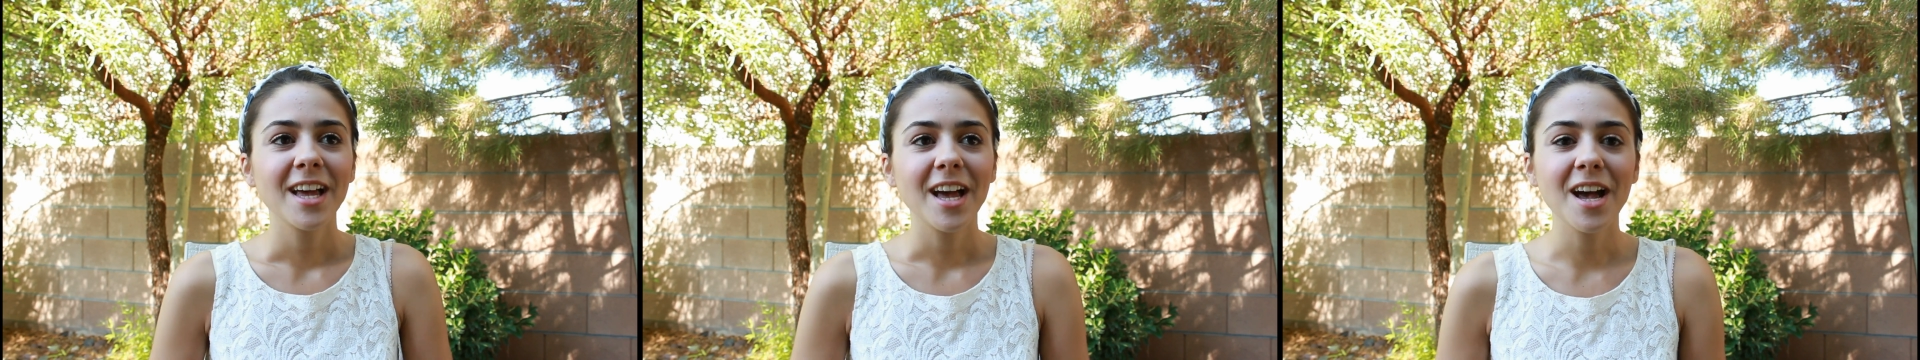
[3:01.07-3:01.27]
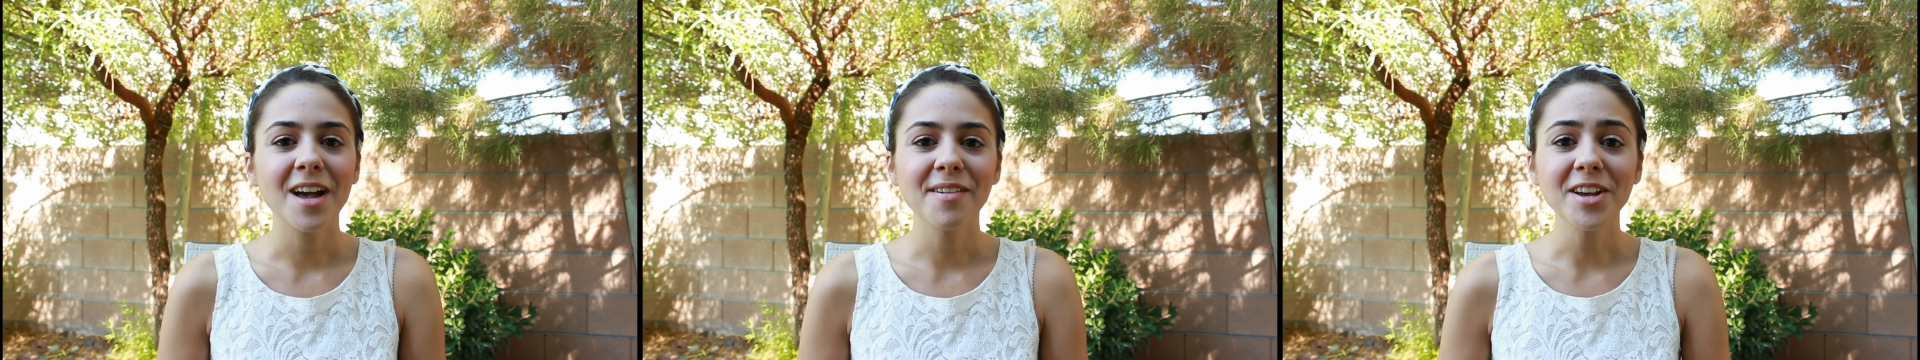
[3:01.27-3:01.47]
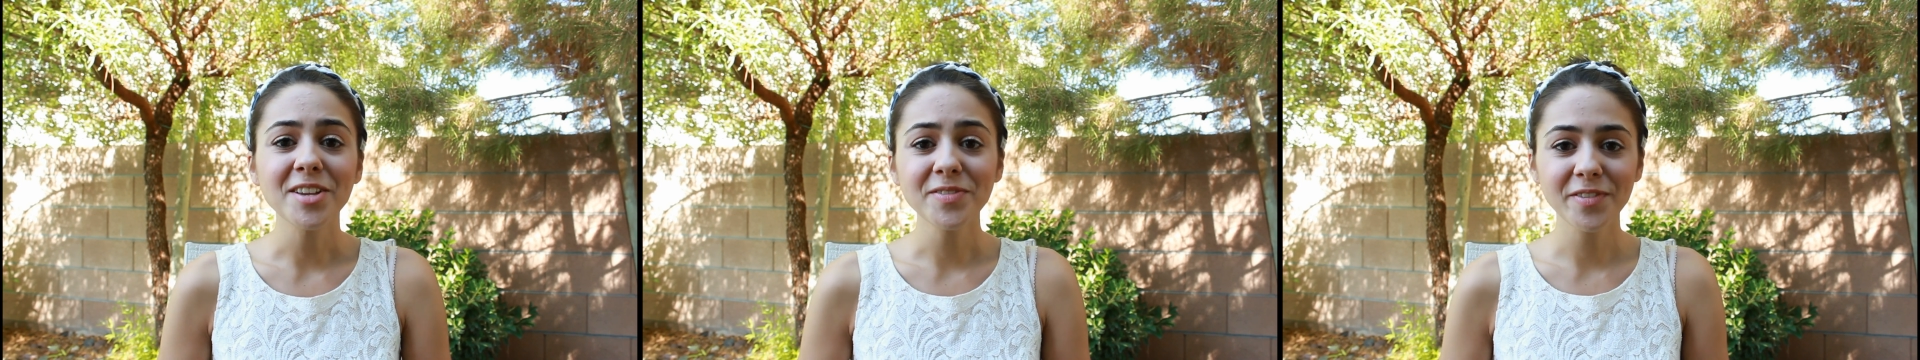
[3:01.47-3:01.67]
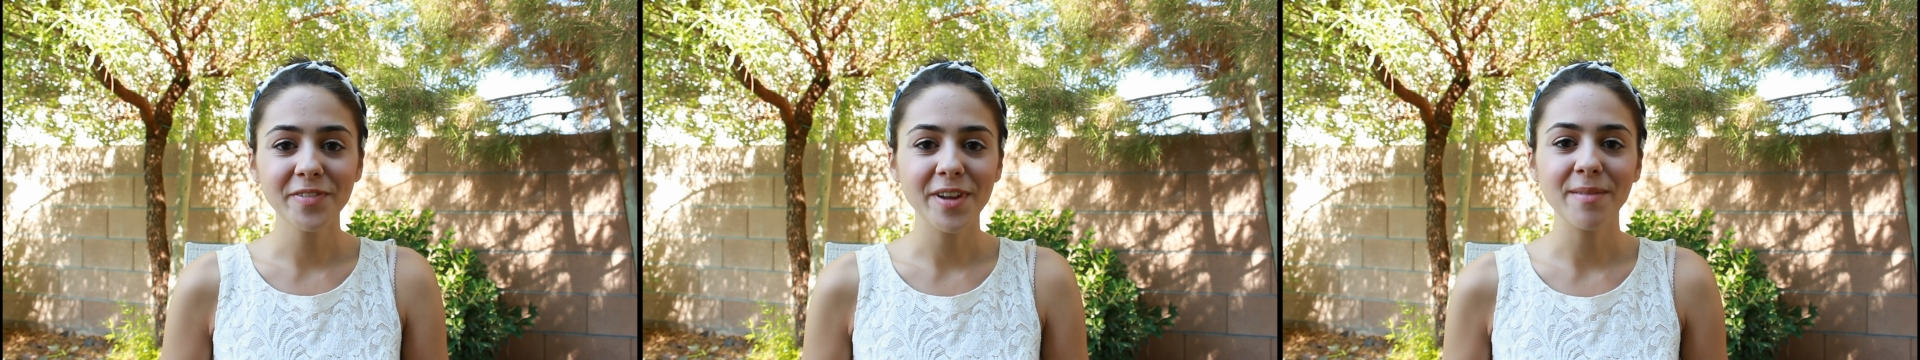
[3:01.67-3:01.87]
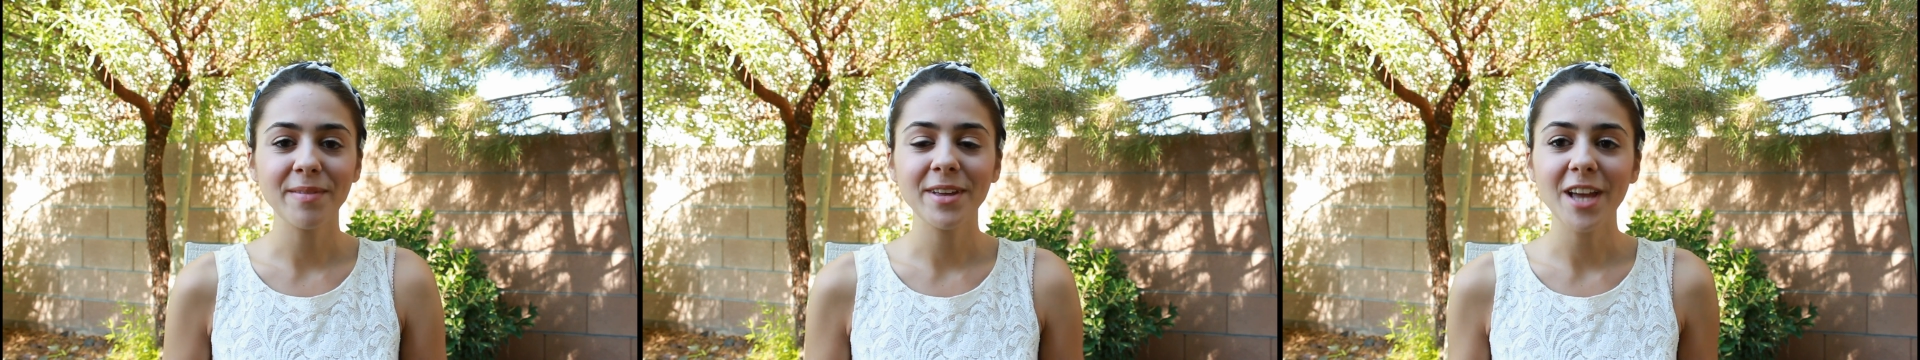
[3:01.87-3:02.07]
As for
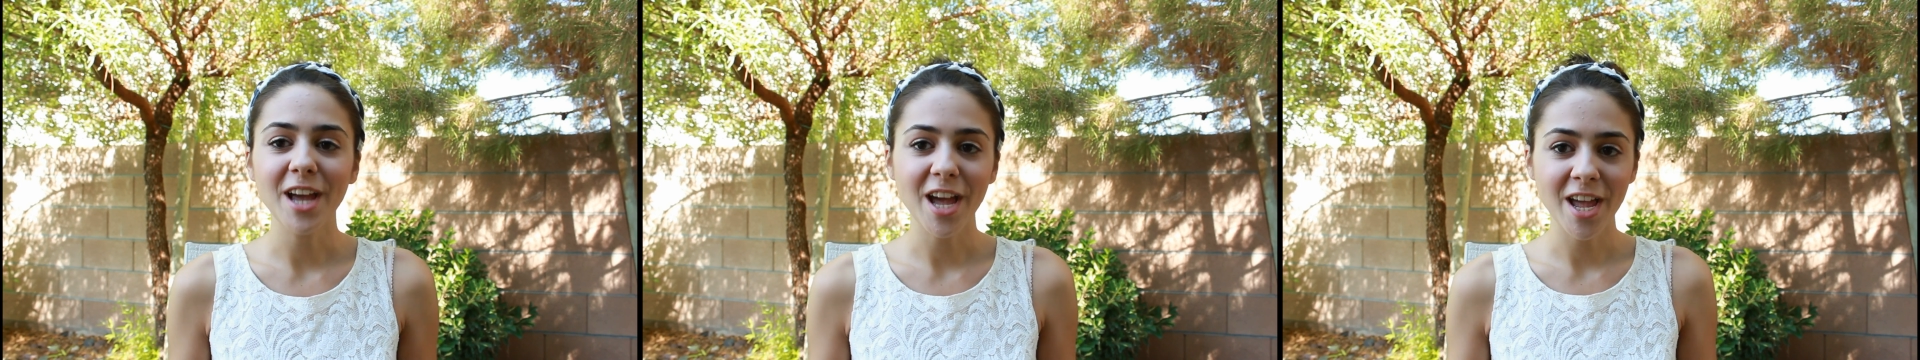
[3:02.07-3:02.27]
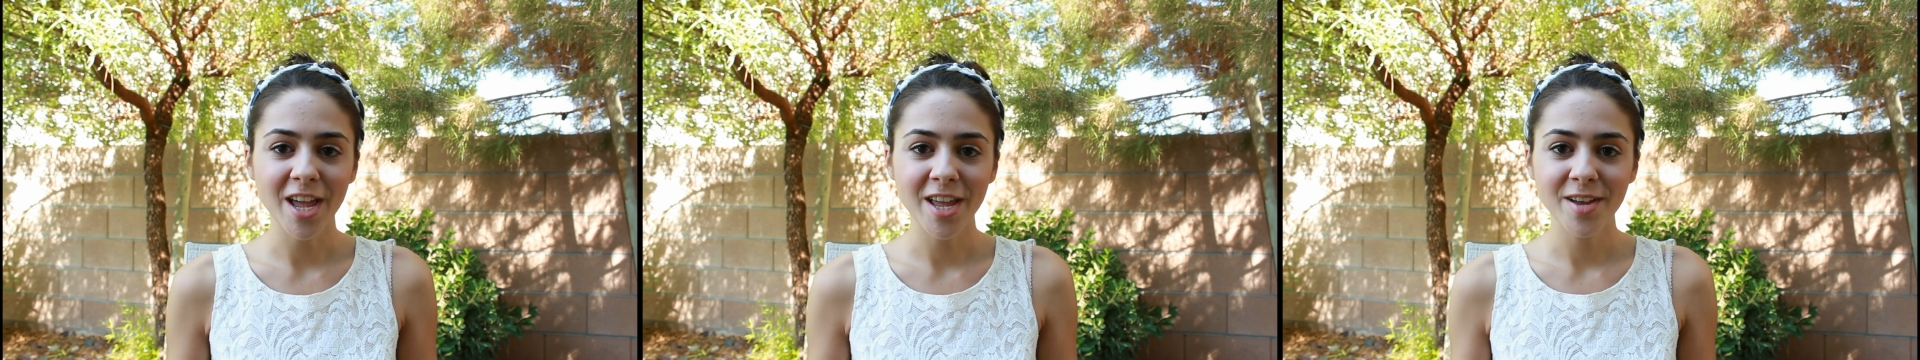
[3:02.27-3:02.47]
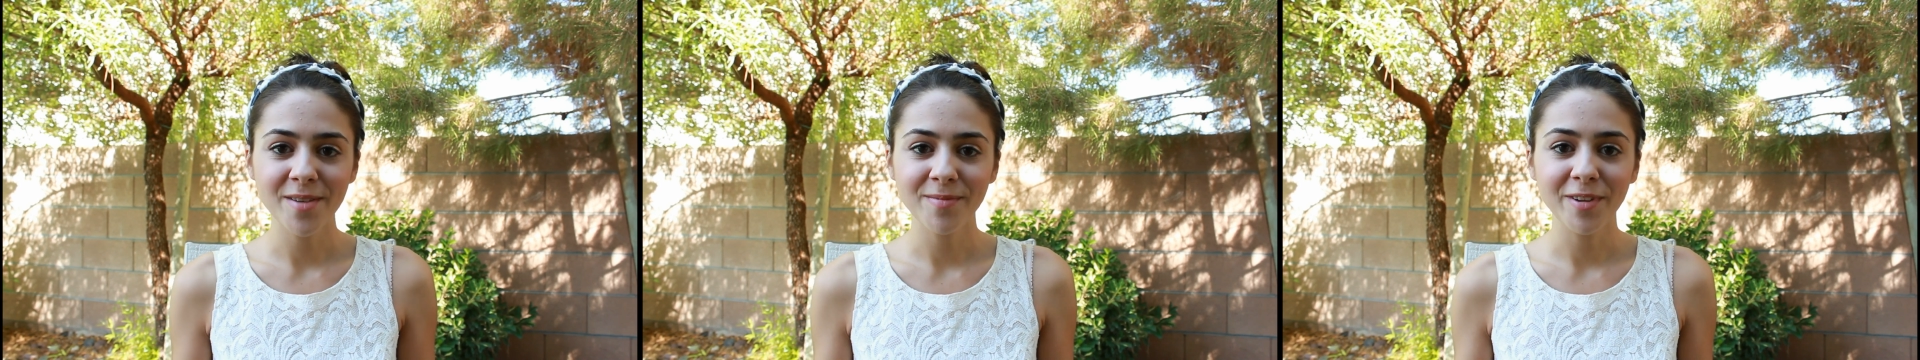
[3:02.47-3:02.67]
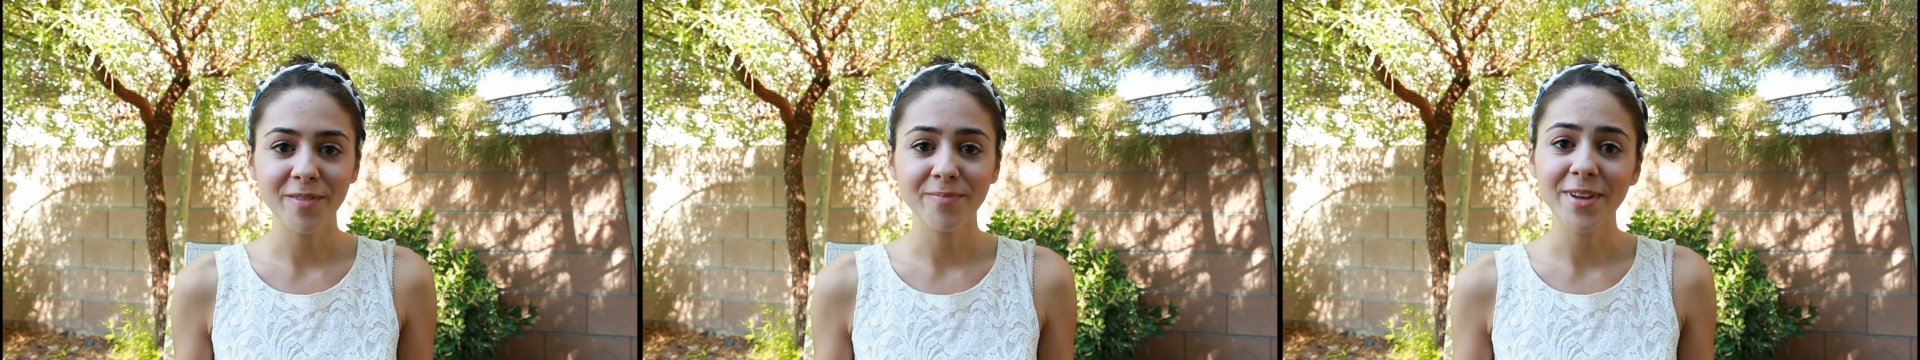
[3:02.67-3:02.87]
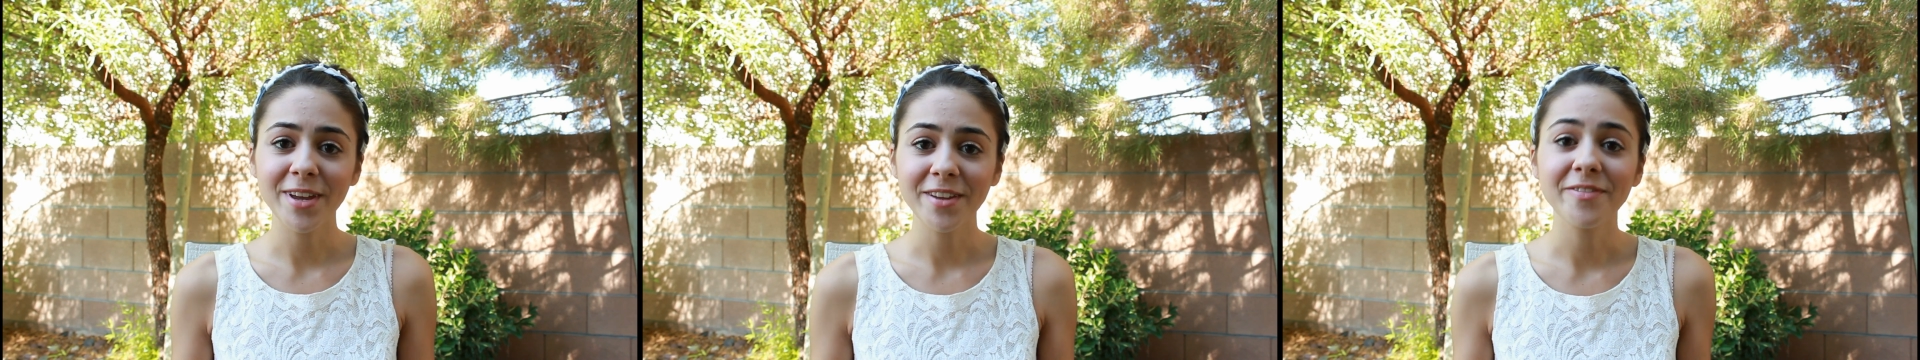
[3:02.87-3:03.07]
family, I am a
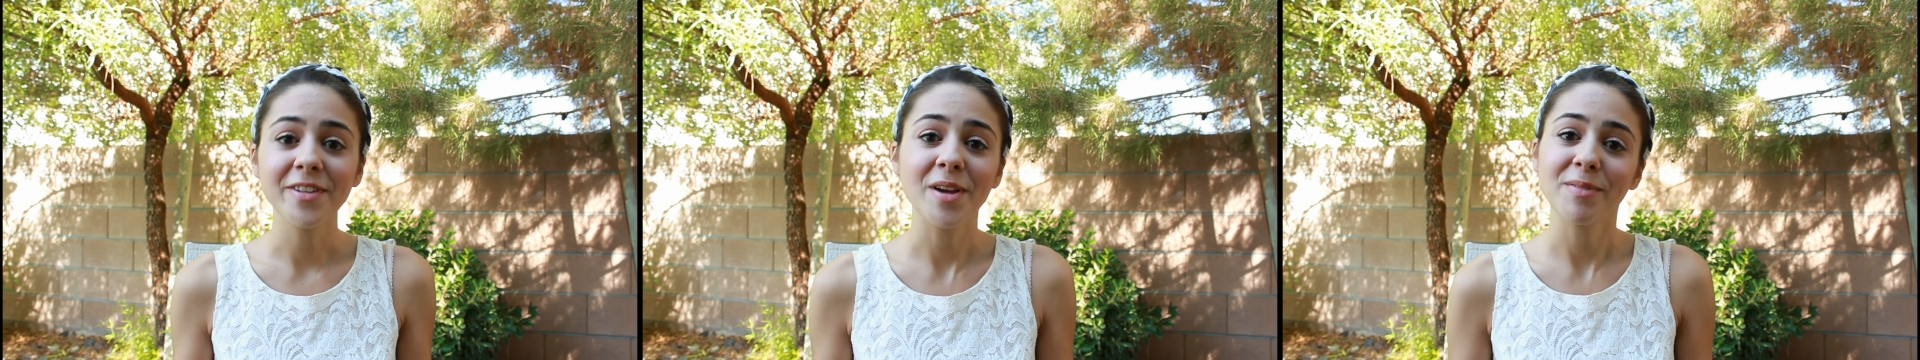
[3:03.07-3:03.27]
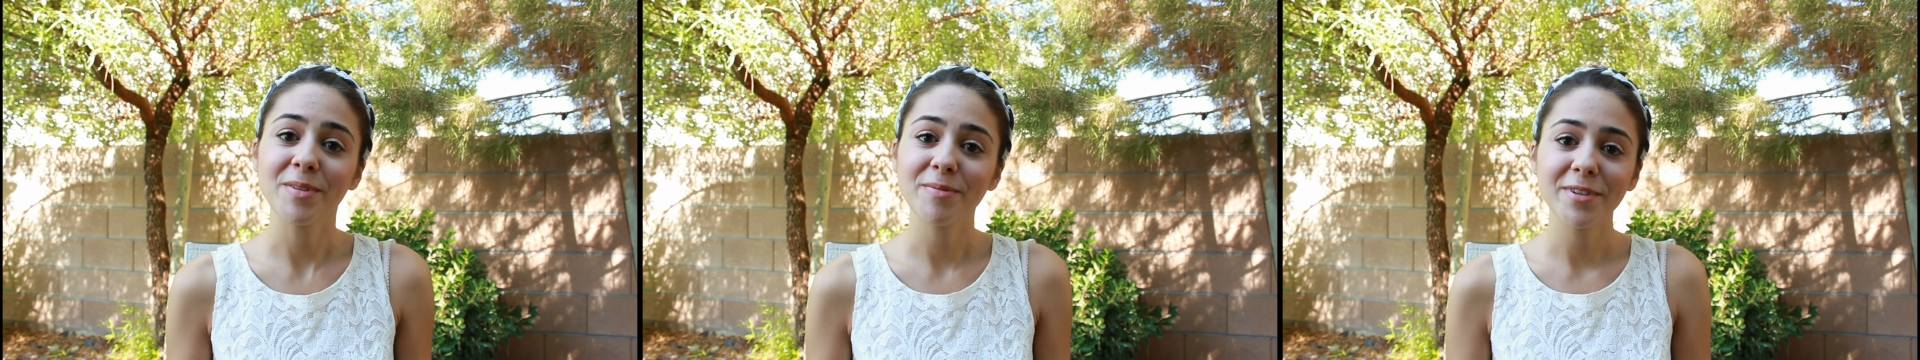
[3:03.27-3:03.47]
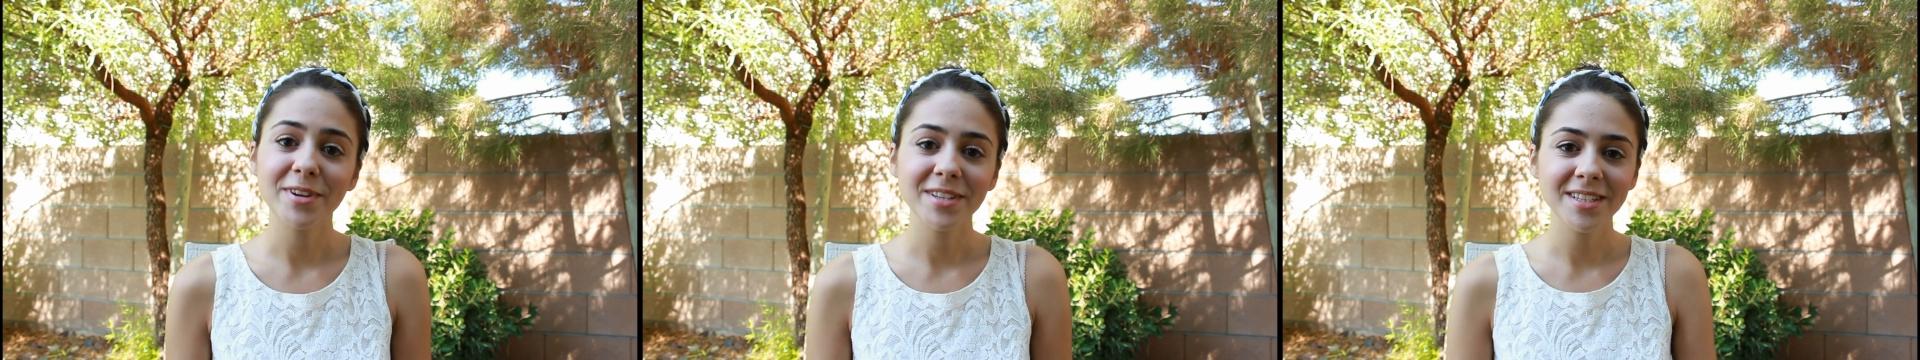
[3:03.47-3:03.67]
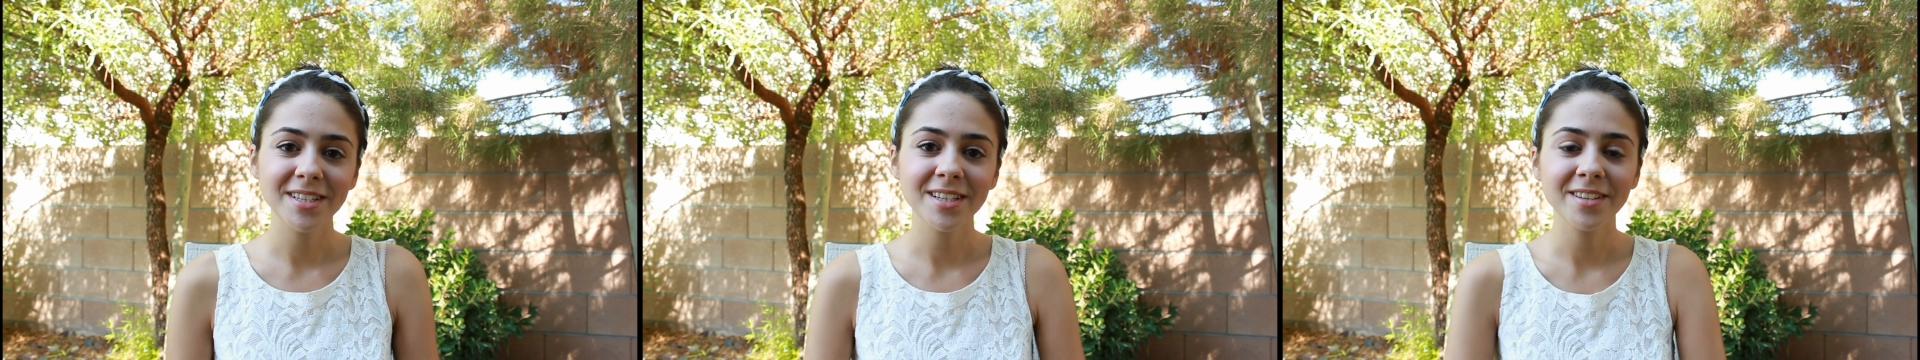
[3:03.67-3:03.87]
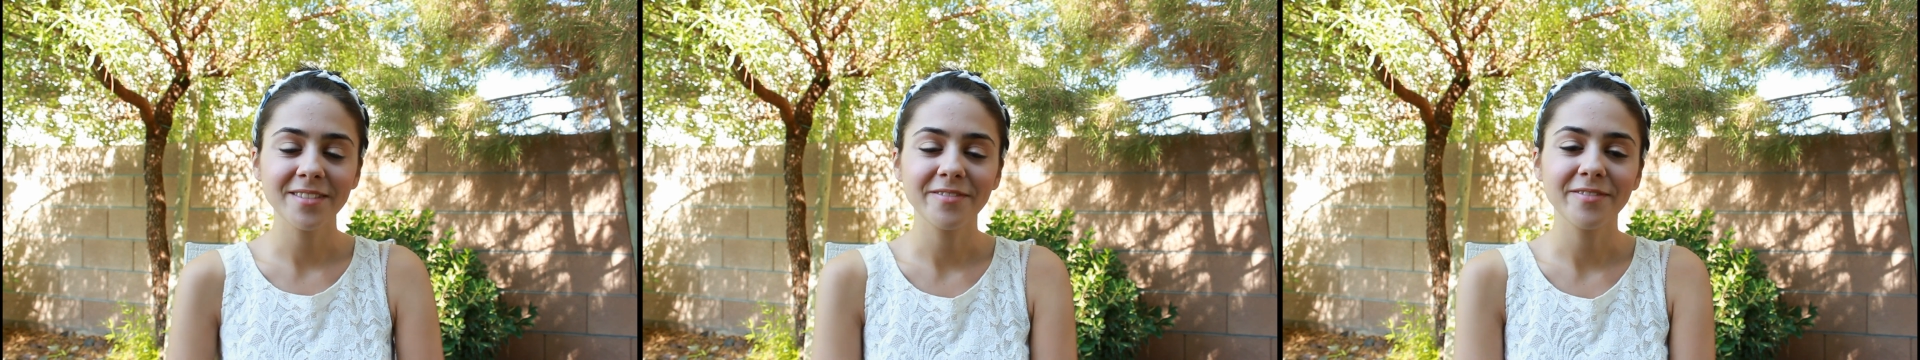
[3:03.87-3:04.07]
big family person.